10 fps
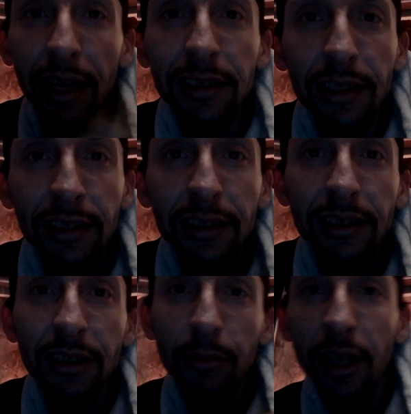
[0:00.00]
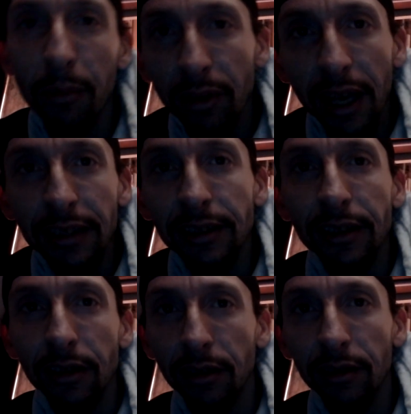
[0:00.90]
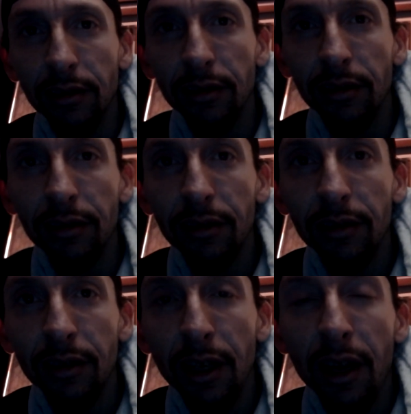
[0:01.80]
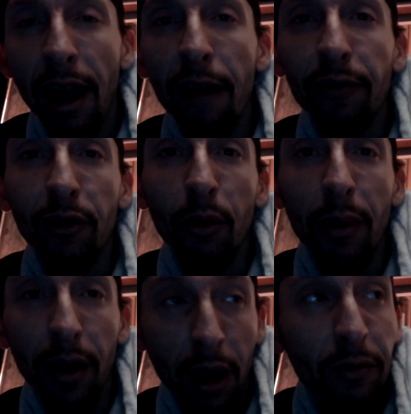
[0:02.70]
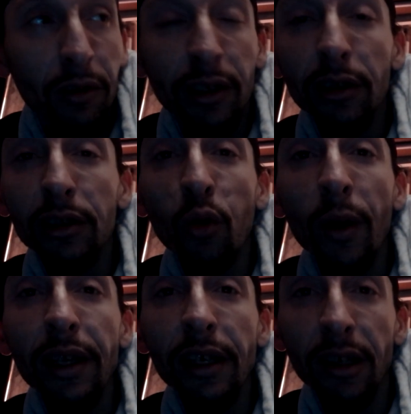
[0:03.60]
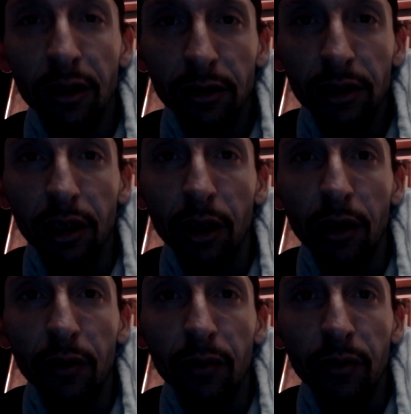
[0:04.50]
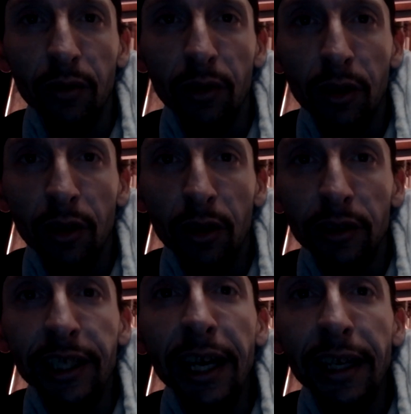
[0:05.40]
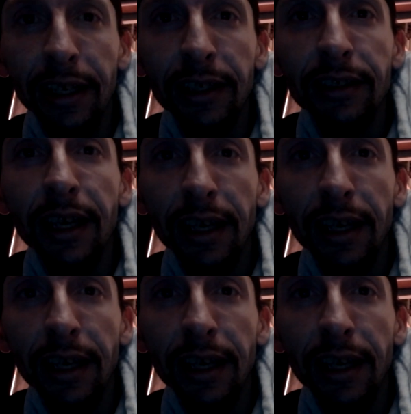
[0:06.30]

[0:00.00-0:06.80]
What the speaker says: in September last year. After nearly 20 years of day in and day